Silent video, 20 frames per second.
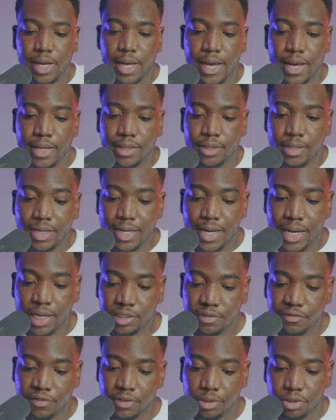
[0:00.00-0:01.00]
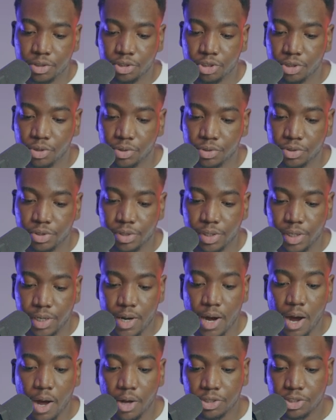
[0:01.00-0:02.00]
And the next field shows you the
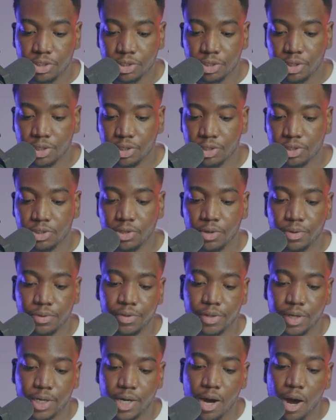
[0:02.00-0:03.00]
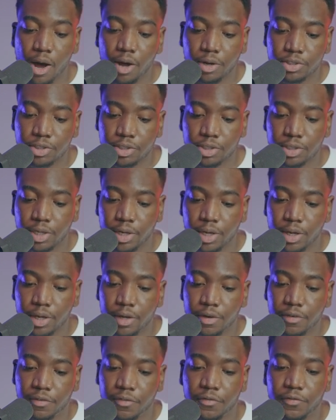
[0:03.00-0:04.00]
cost. So the cost
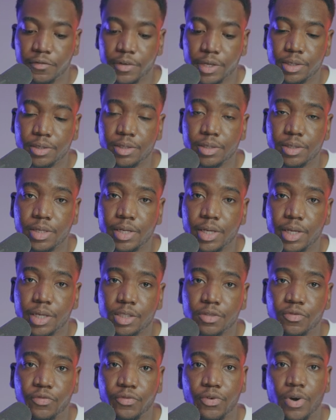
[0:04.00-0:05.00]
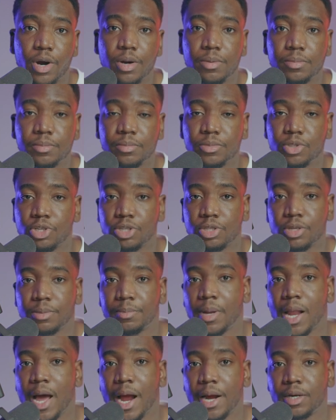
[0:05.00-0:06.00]
field is from your
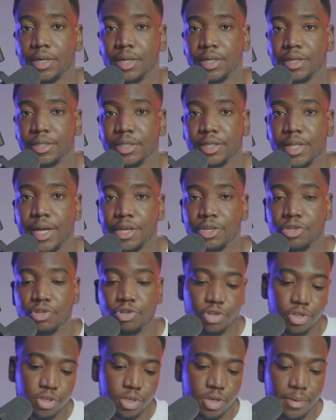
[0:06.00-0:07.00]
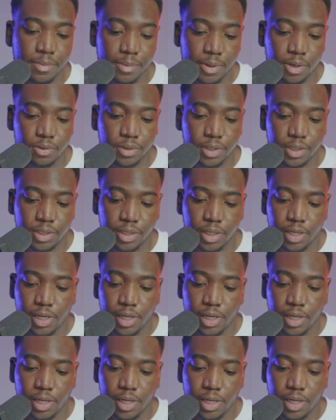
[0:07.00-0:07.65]
supplier list that you just uploaded.